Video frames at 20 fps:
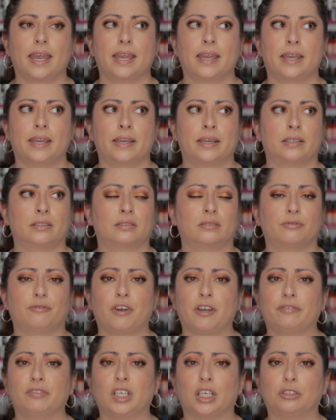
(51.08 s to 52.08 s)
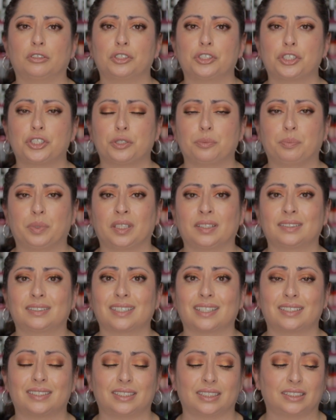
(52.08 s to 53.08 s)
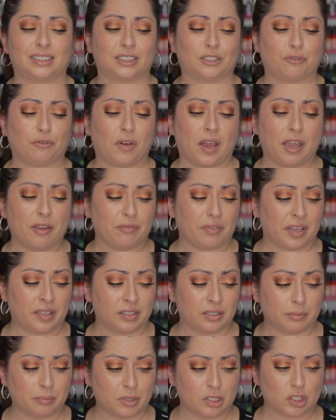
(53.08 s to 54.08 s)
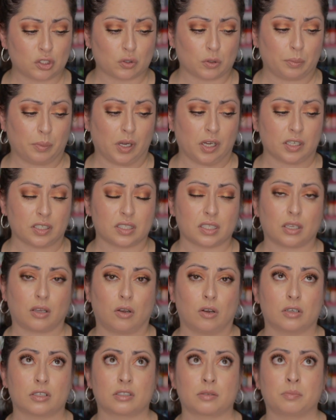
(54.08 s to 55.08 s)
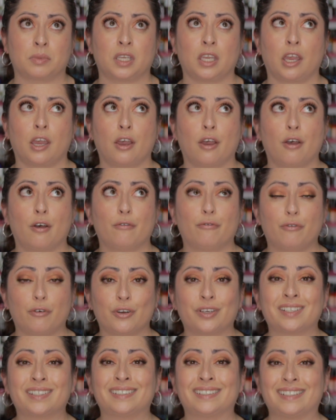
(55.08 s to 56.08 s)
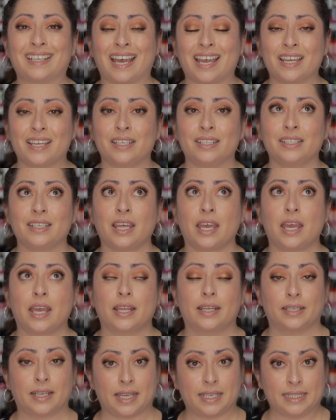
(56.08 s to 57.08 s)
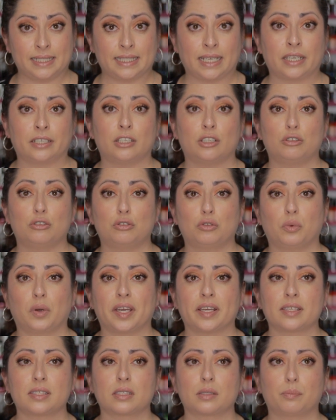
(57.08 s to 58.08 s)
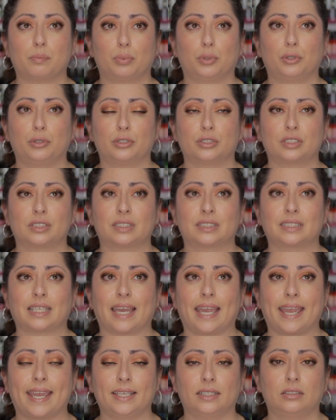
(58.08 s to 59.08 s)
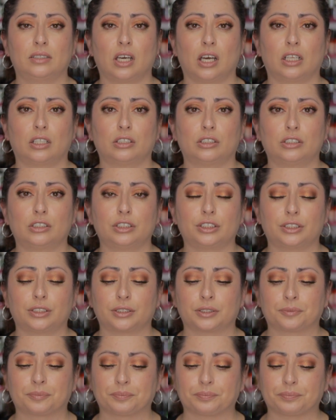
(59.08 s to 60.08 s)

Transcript: and $5 shipping's 65, and the mystery box cost me $49.99 US plus $8